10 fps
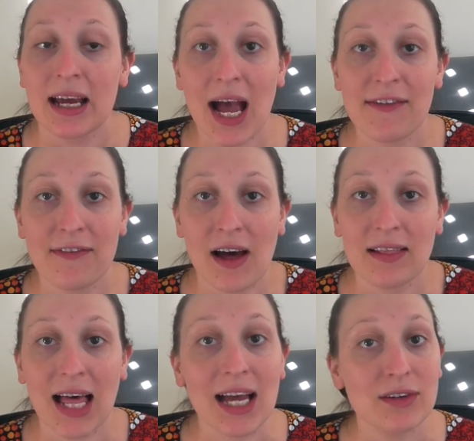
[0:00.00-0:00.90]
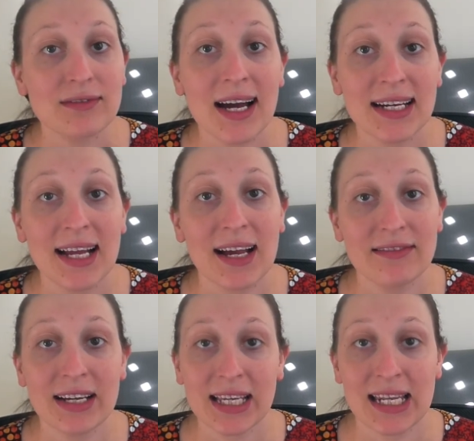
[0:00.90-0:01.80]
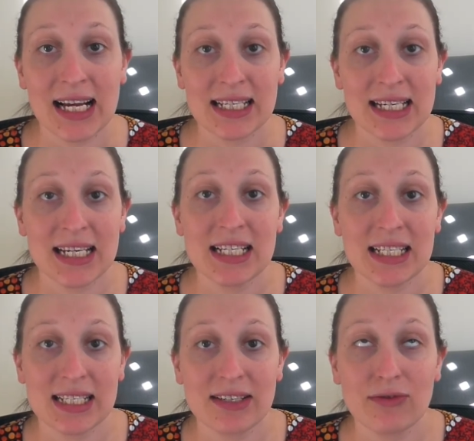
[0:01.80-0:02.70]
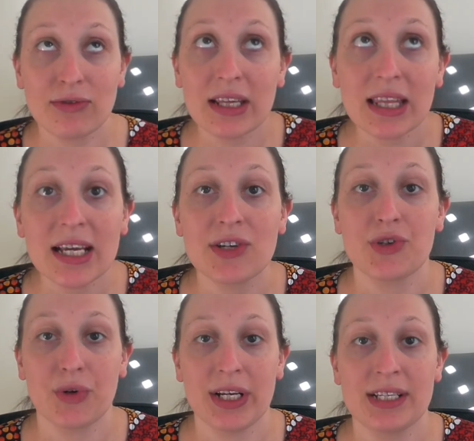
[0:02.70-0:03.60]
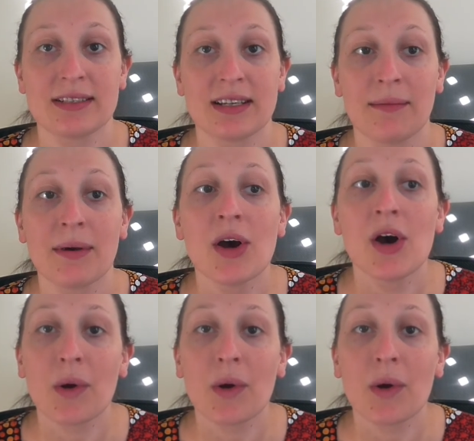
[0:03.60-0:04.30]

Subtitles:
I felt like Ryan and I reconnected and just really enjoyed some